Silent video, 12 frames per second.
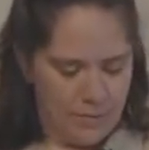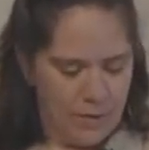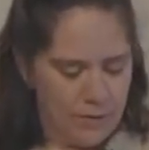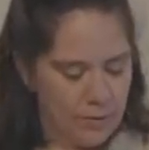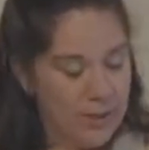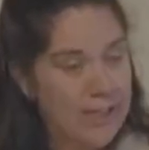
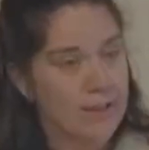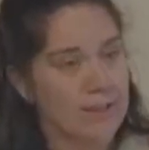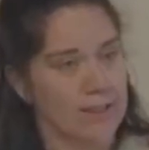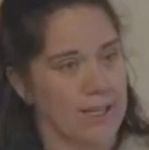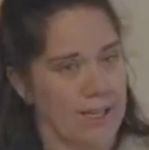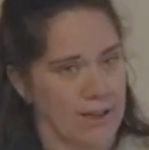3
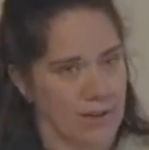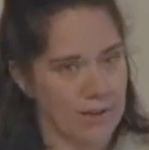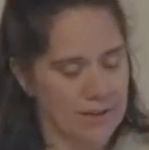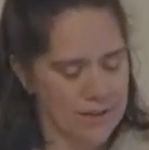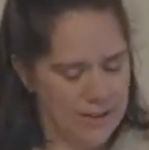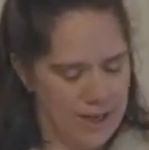years later,
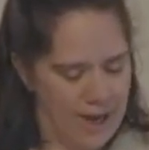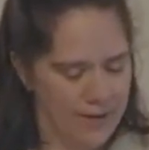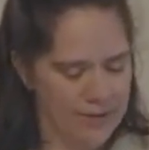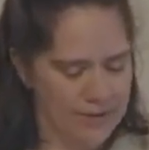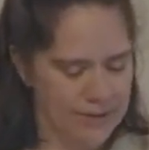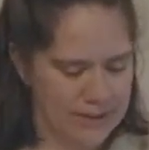
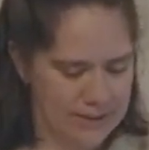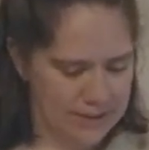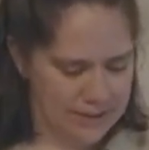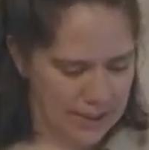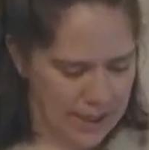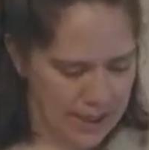after
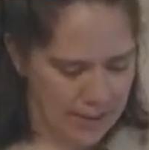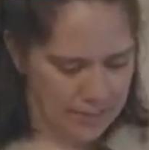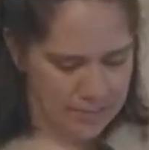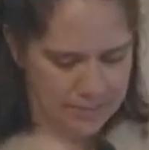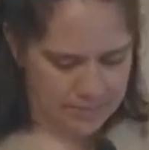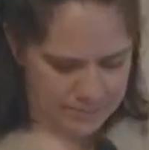this
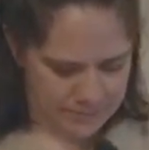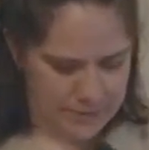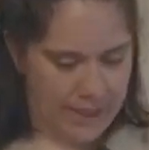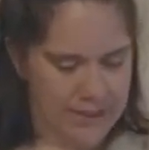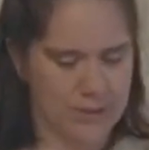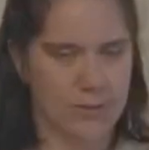
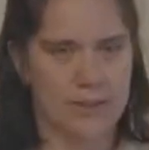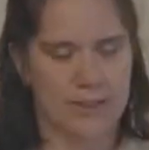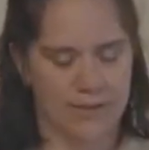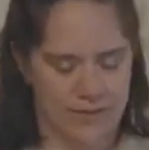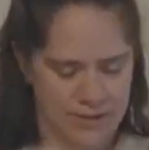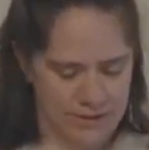guidance was
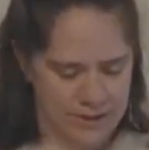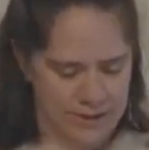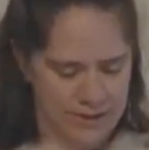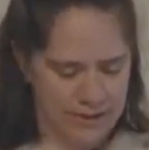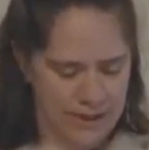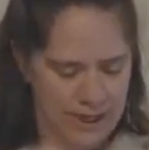given
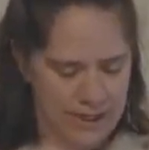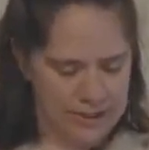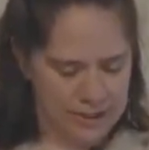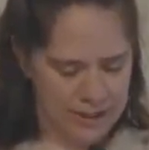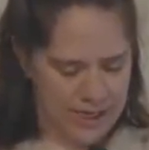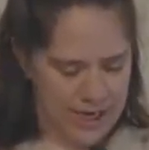during
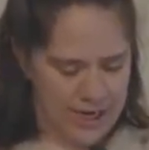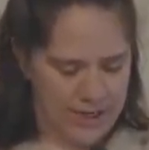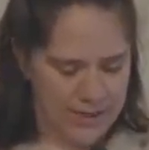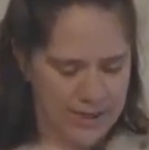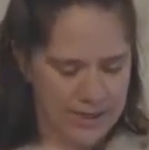GA,